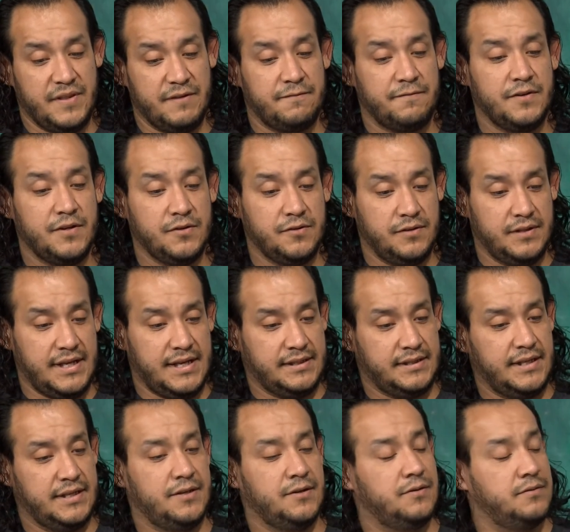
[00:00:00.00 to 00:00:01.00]
feel like
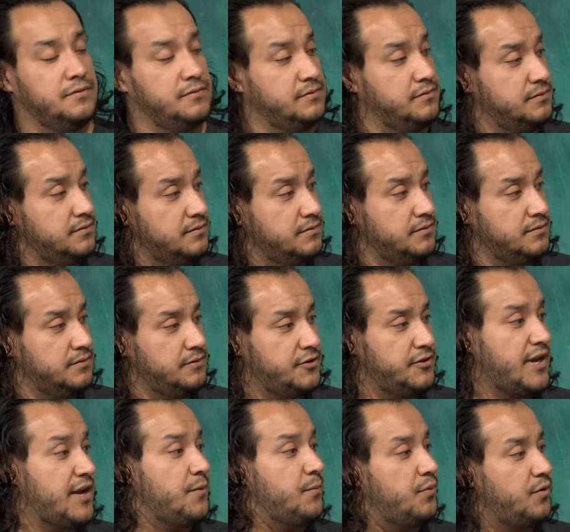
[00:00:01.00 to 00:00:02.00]
they're
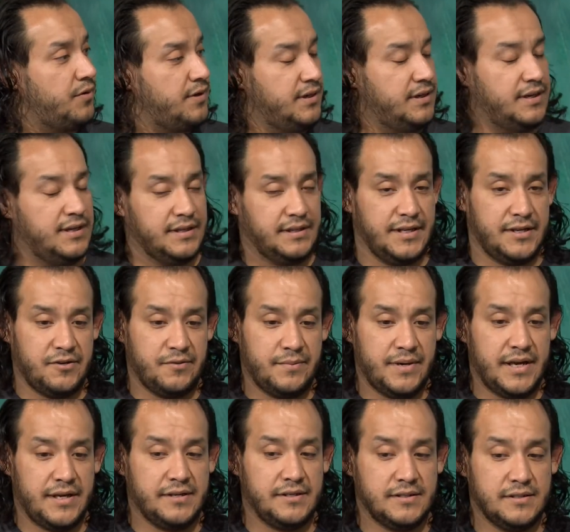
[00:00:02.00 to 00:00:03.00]
not important, like they don't
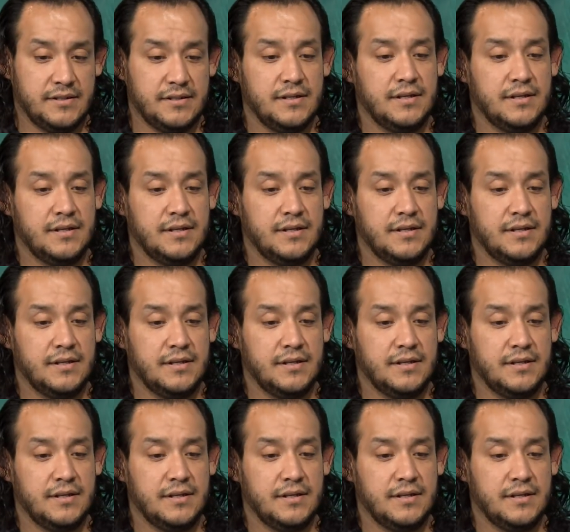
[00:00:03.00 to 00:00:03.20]
matter.